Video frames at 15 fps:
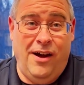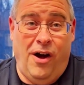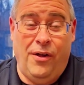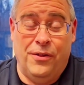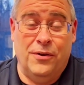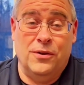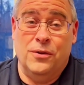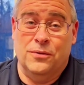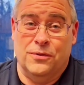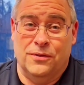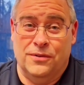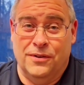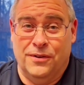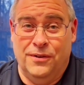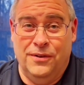their users,
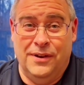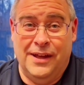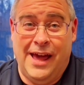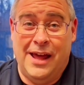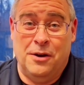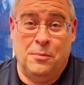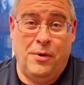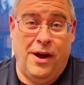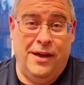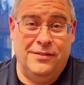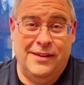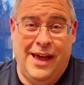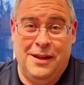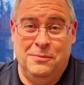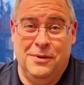including enterprise
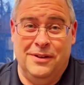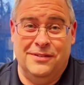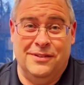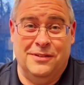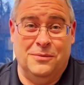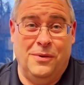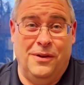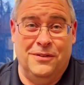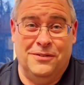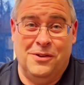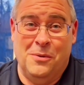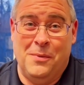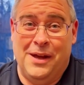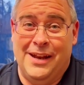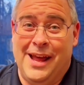admins as well as
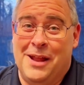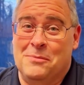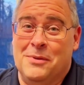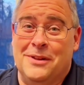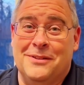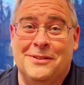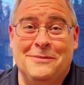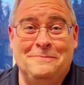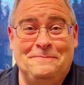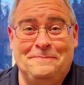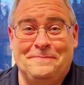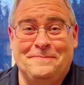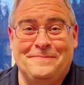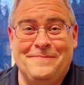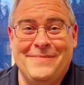domain admins.
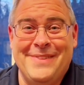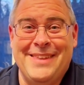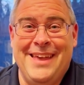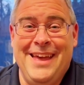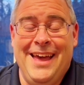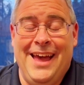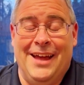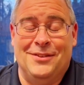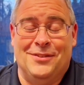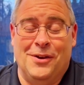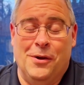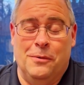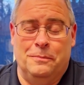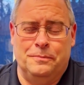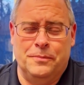And
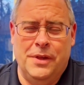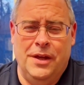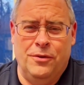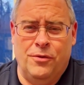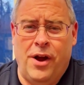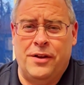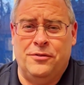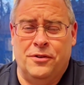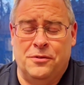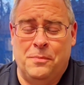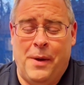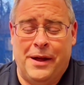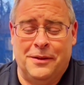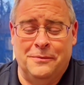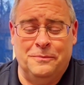so in
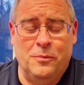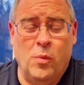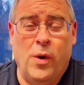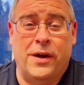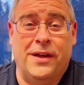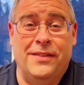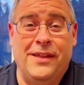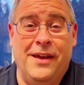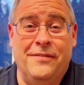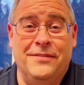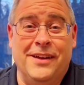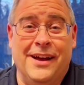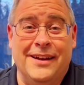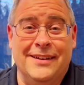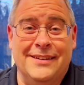retrospect, what could they have
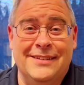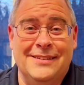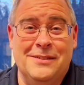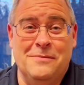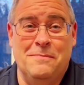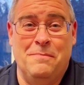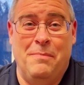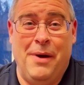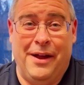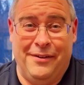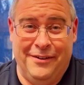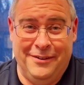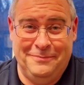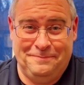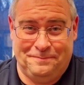done
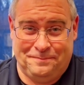better?